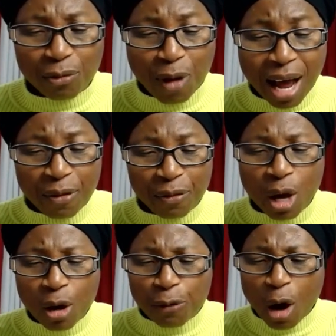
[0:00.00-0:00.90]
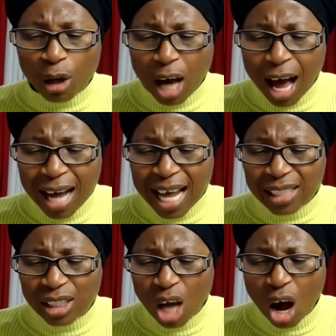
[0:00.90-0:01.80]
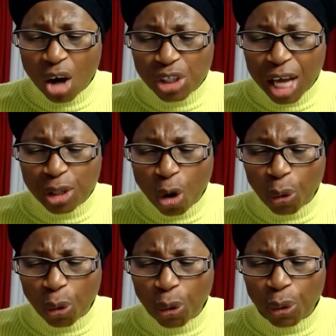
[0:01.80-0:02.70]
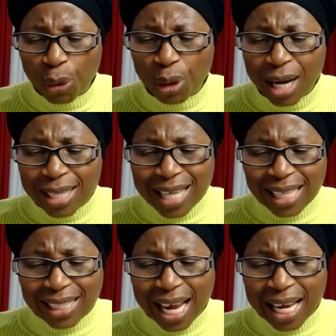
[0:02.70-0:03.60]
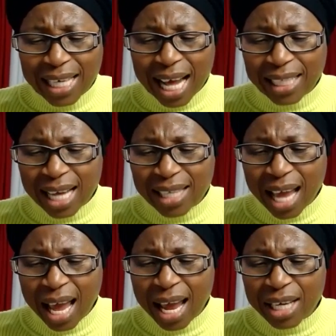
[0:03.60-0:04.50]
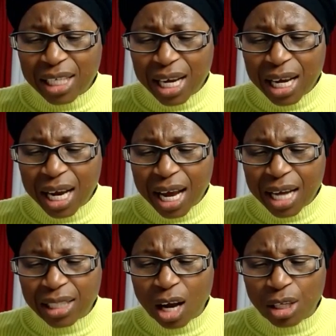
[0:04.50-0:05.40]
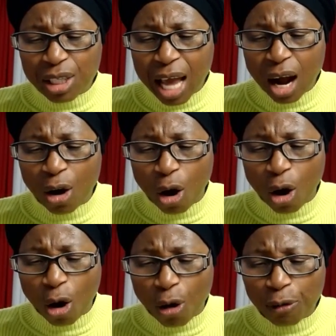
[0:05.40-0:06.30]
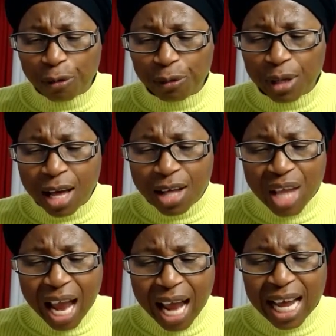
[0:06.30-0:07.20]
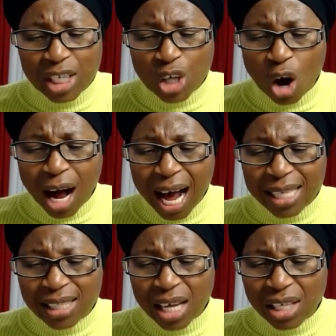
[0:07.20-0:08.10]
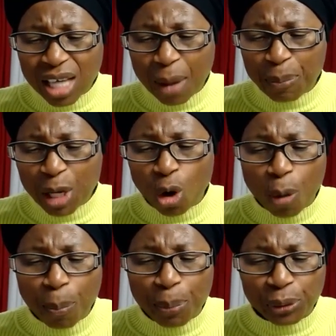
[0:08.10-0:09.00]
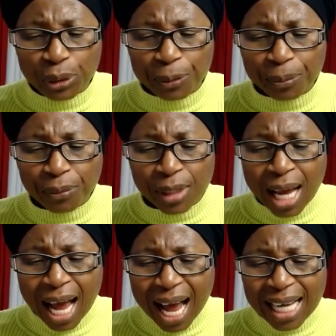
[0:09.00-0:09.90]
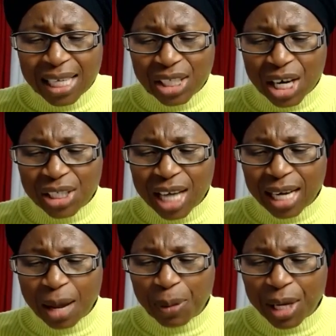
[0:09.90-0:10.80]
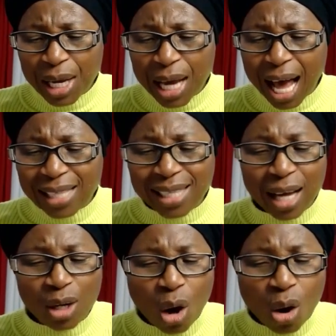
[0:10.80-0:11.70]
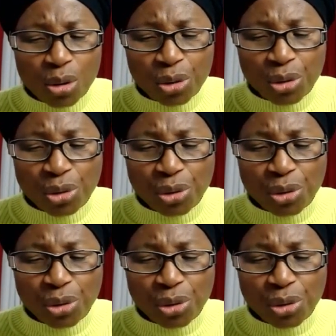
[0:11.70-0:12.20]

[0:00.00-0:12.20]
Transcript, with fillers: Five. For God uh, does uh, know that in the day ye eat thereof, then your eyes shall be opened, and ye shall be as a gods,